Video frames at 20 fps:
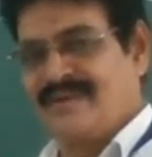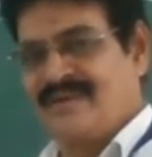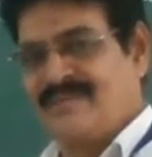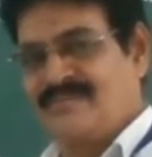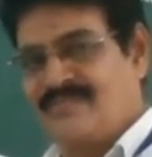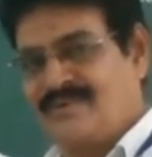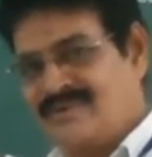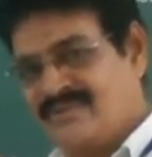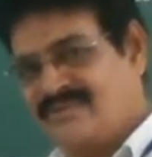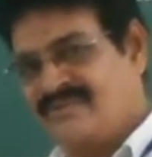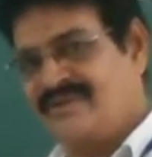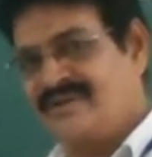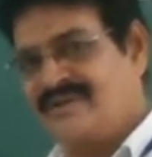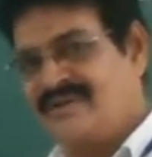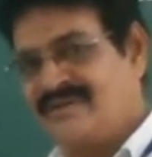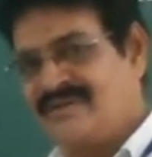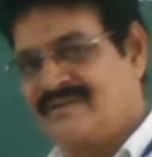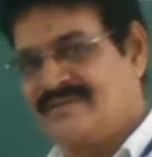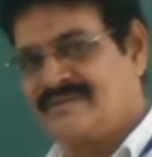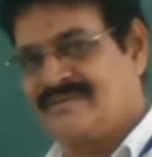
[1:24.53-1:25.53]

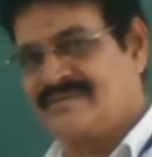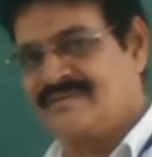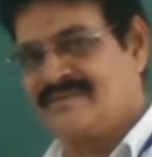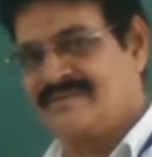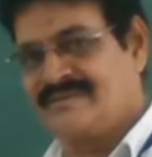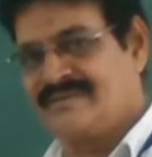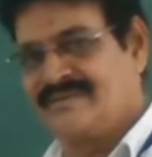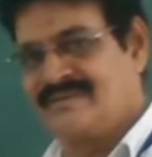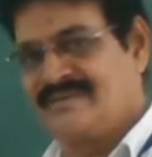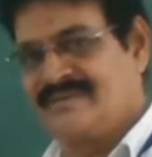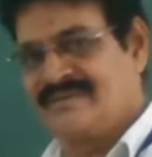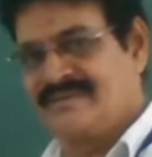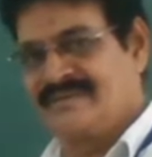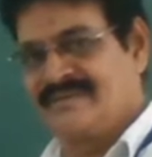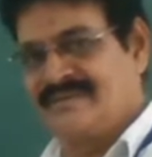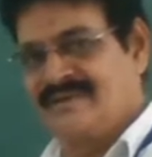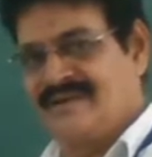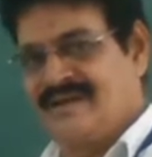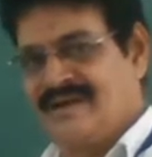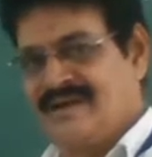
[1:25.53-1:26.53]
Portugal,
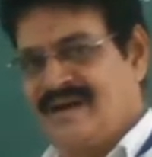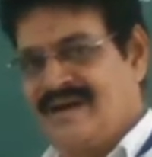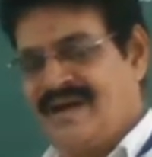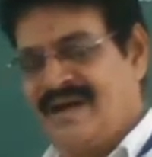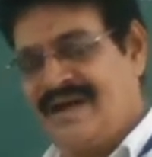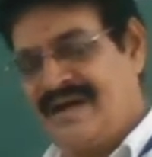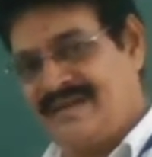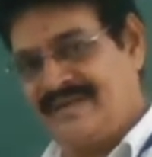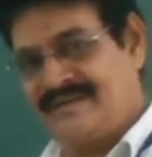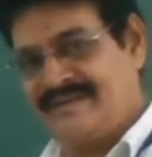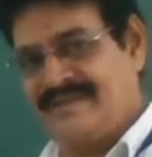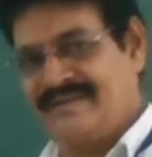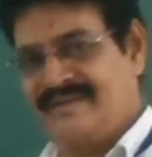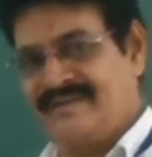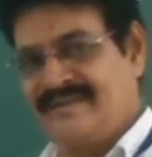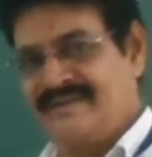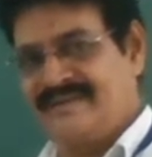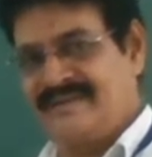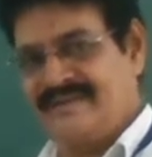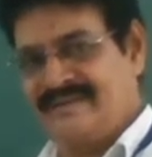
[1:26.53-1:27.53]

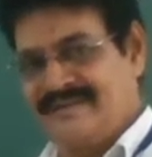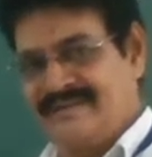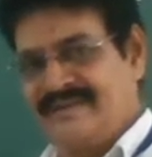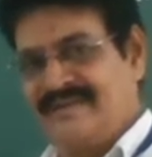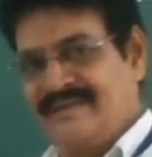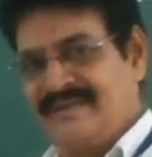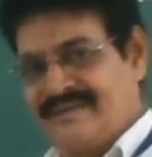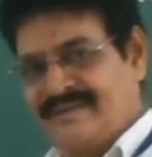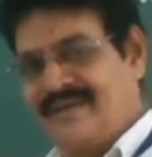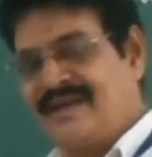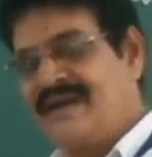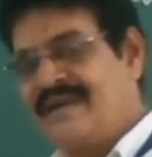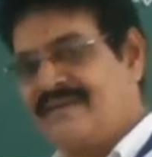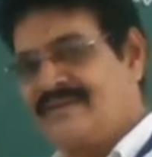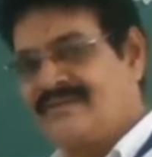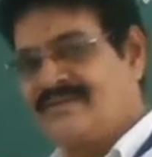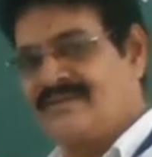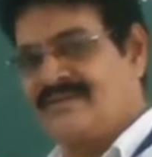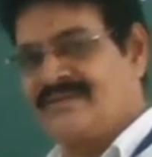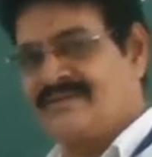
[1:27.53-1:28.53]
and
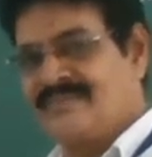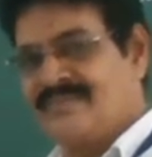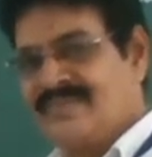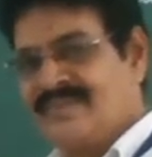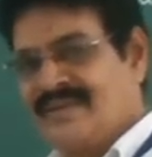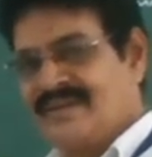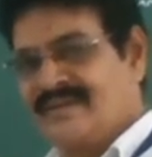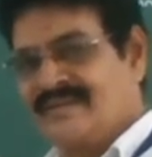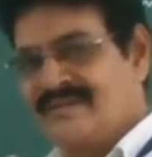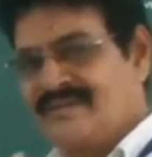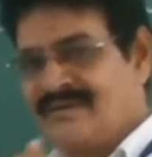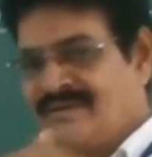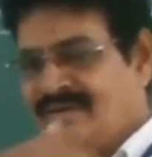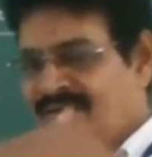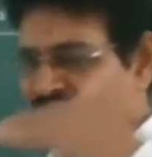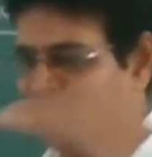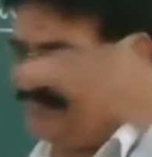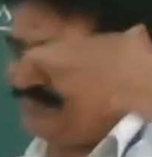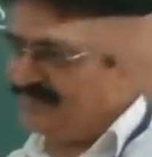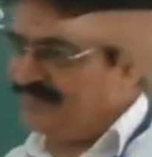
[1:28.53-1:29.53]

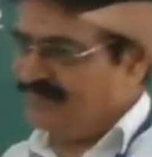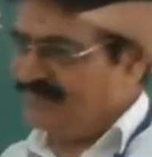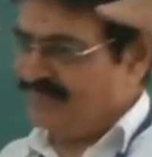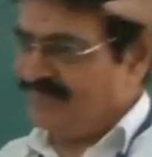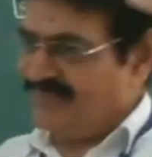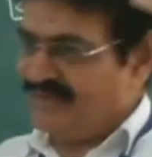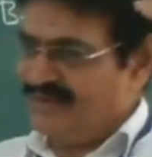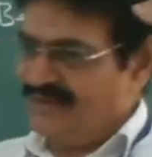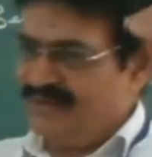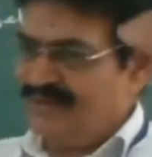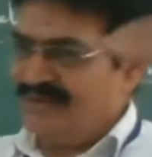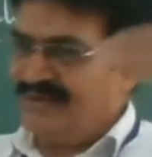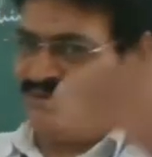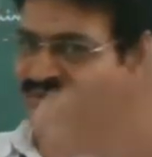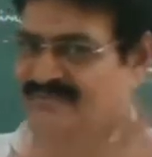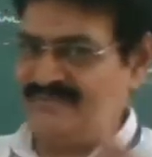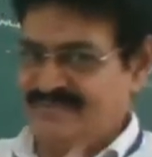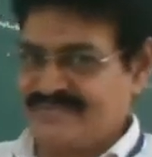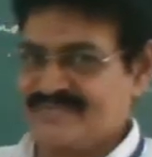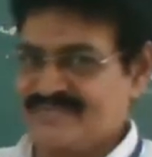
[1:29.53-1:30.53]
the
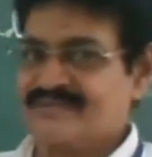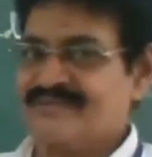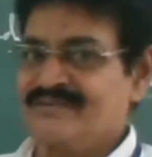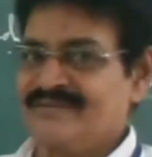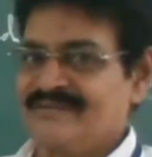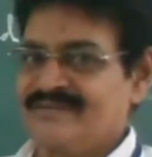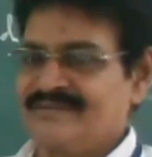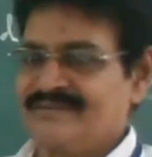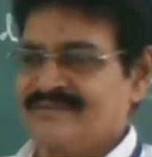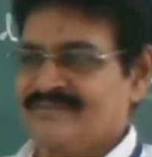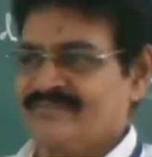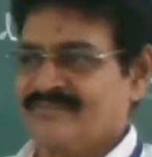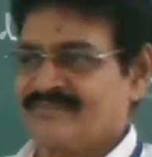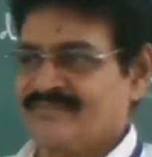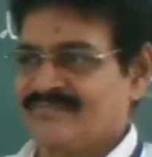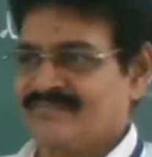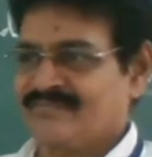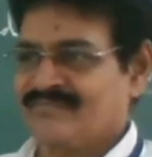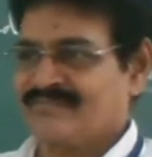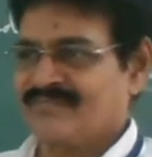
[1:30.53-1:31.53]
western,
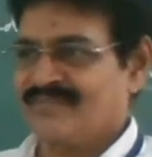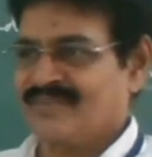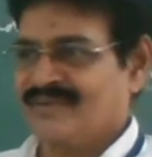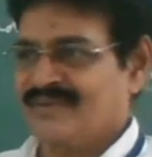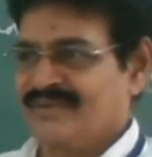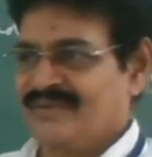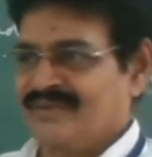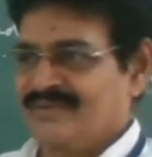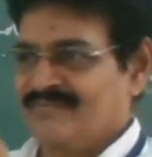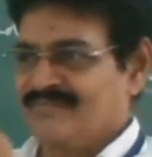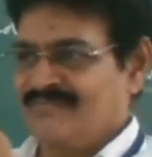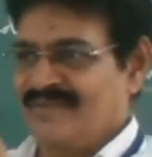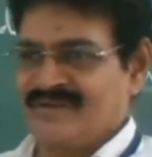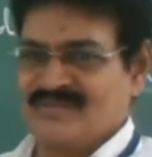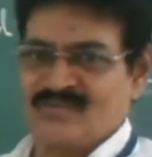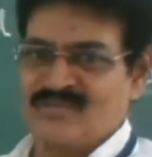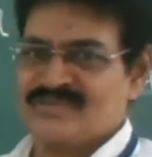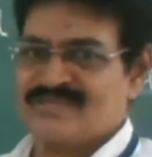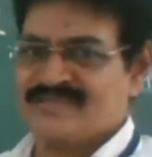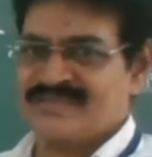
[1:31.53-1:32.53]
the
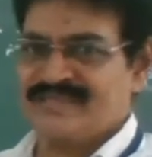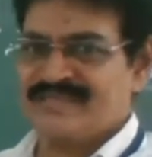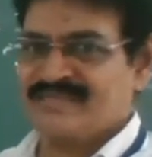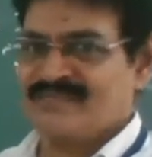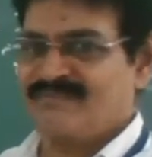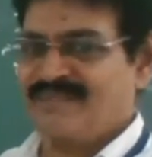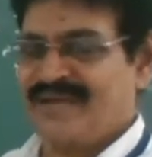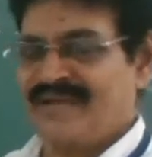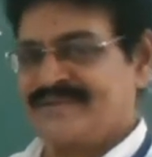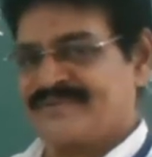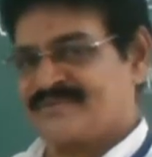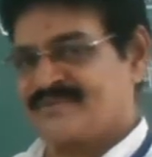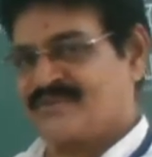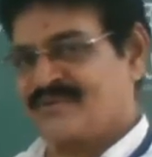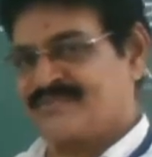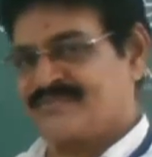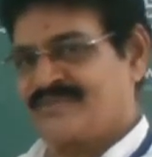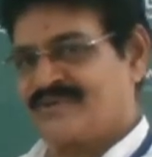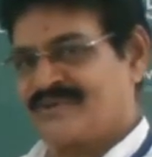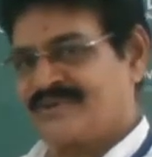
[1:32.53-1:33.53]
coastal banks
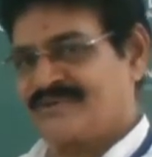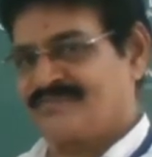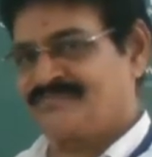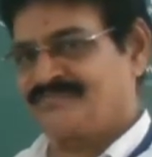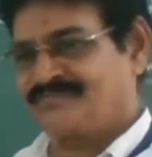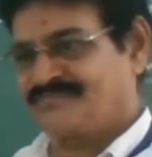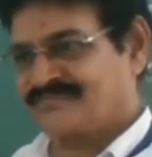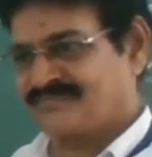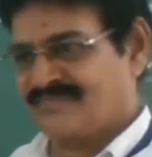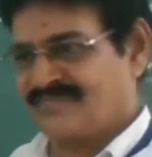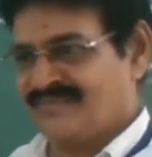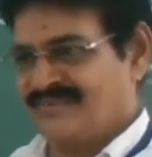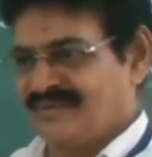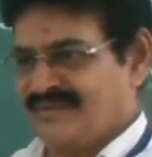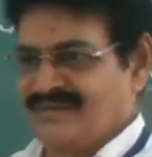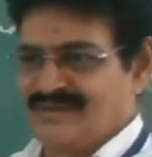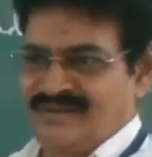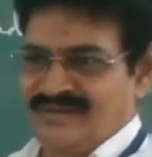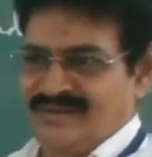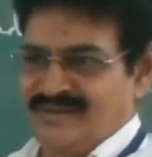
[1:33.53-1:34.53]
of the
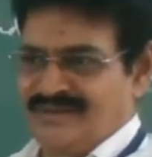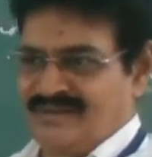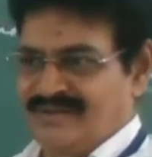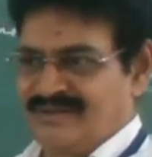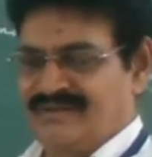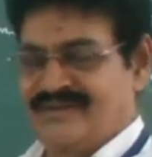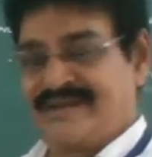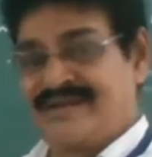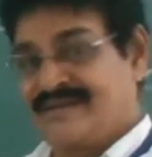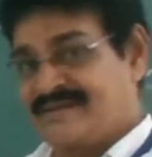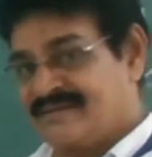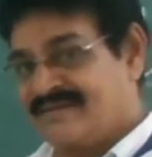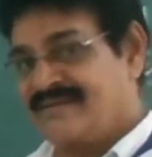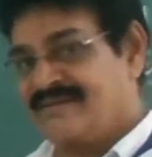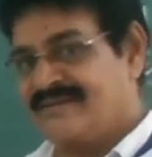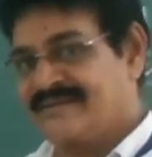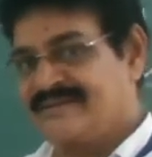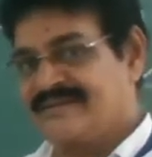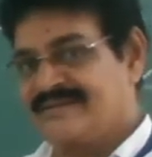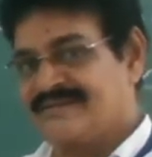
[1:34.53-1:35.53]

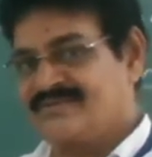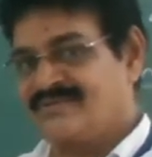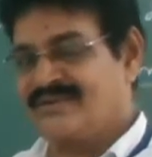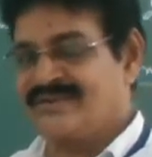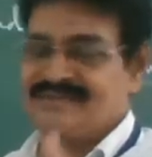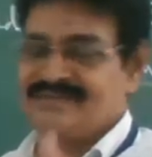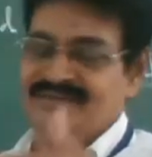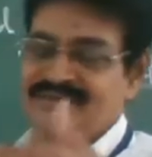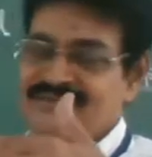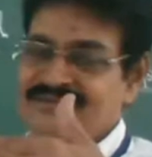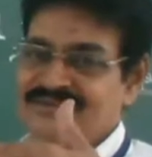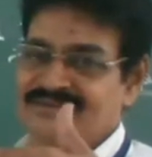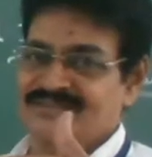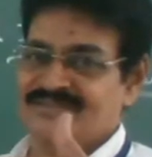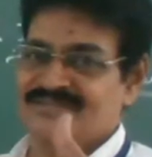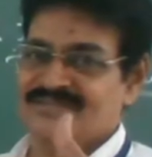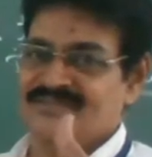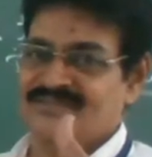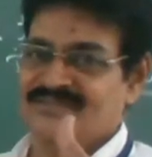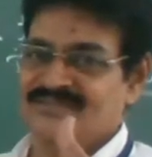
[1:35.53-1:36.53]
Atlantic was under
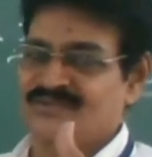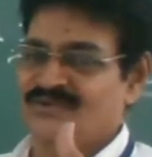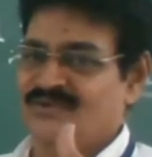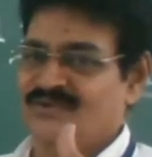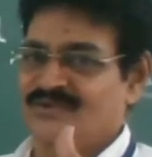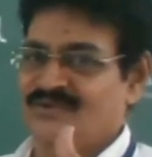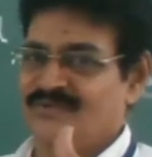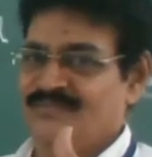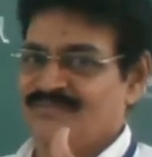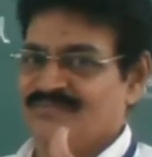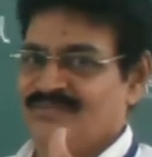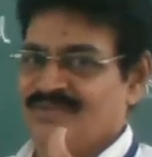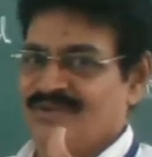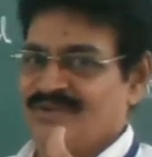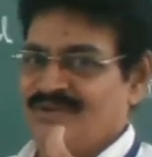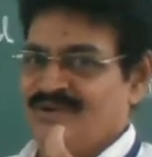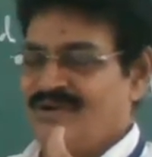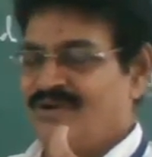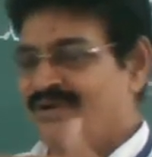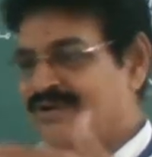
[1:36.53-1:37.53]
this control.
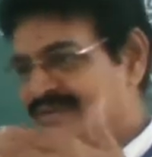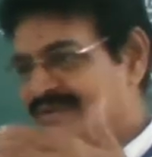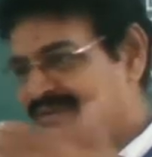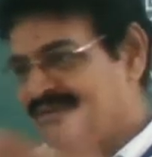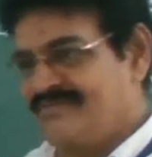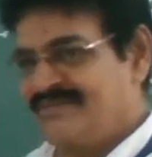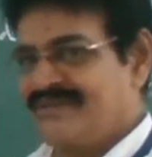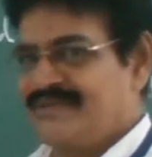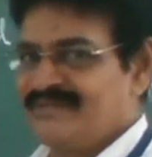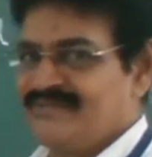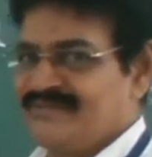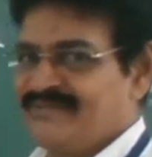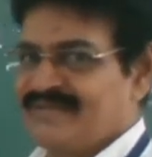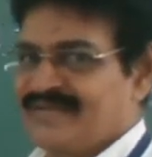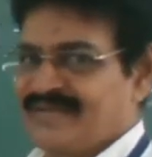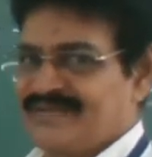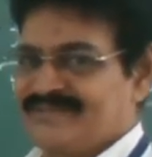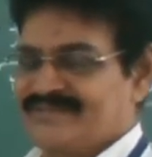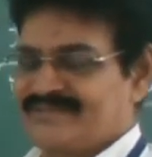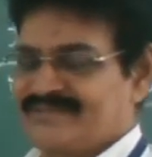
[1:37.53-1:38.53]
Or in mid, we
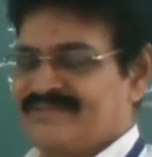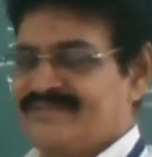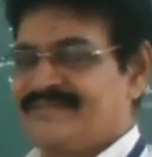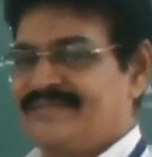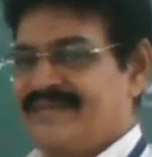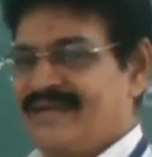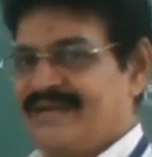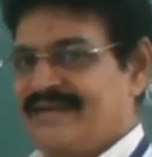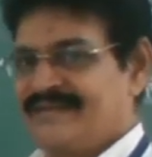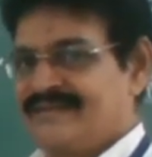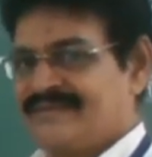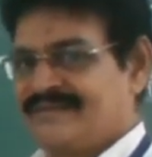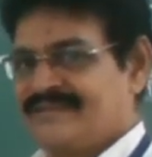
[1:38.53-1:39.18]
can see that